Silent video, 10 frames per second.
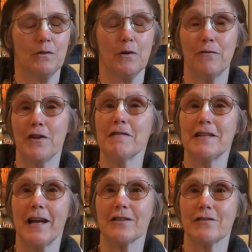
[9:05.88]
are very
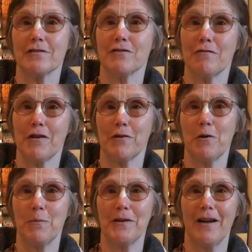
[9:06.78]
attached to Radha
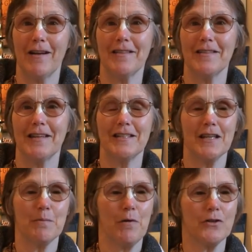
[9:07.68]
Gopinath, and they
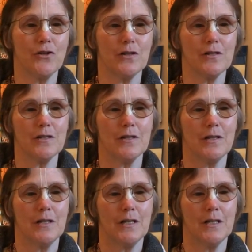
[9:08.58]
sing bhajans
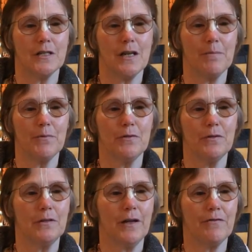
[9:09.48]
in the
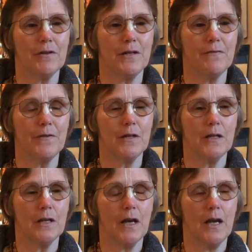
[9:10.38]
temple every
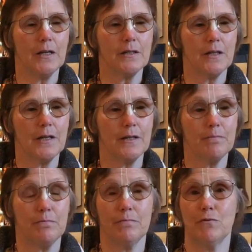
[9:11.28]
evening, and they
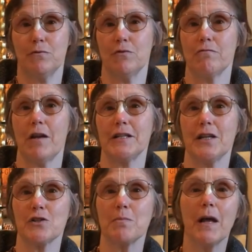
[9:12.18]
do the
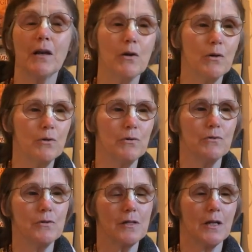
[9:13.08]
Radhadesh
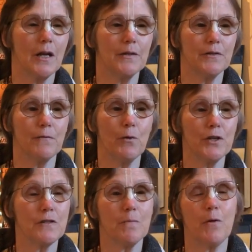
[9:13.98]
mellows, and
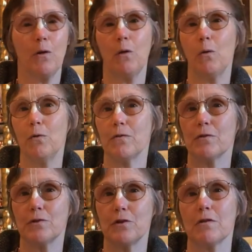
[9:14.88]
devotees from all
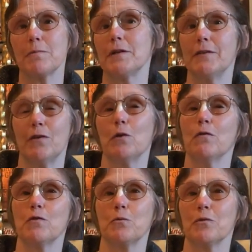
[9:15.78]
over Europe and even all
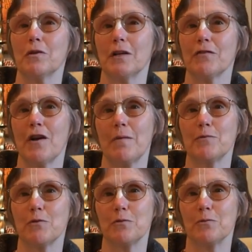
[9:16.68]
over the world have
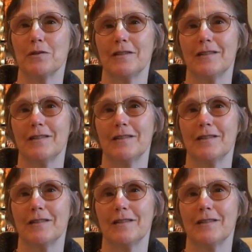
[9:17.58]
come to